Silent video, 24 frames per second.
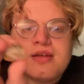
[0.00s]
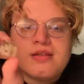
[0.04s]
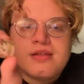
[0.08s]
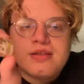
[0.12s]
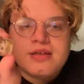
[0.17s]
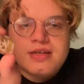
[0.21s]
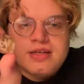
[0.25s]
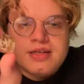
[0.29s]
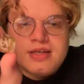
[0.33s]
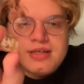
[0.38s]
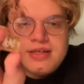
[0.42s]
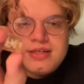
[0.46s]

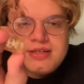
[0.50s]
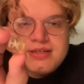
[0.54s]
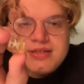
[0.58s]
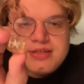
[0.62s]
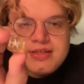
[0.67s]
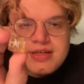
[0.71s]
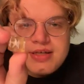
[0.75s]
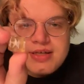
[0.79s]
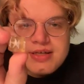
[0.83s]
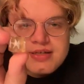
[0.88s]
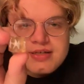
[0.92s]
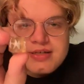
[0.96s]

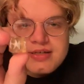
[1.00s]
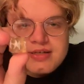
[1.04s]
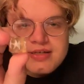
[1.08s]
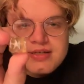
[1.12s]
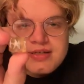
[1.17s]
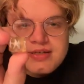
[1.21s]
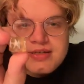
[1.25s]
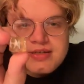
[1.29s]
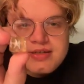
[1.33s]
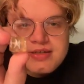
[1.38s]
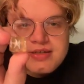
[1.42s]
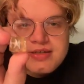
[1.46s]
D6.
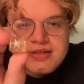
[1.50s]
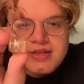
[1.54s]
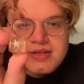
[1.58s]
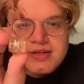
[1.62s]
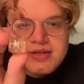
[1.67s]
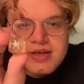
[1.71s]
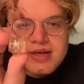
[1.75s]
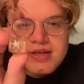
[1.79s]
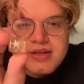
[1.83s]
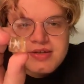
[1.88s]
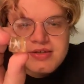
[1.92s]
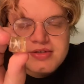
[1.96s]
So
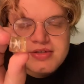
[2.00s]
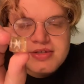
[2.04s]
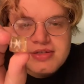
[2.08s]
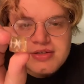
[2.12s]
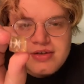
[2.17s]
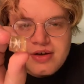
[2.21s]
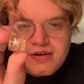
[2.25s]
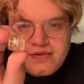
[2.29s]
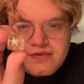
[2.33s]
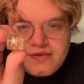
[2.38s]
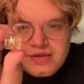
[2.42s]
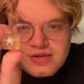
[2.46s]
yeah, there's
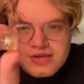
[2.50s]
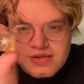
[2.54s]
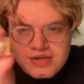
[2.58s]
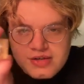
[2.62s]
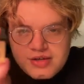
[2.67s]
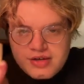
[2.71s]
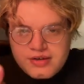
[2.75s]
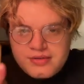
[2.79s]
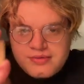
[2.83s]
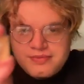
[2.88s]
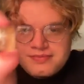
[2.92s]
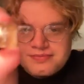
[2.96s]
starfish in
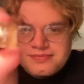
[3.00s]
there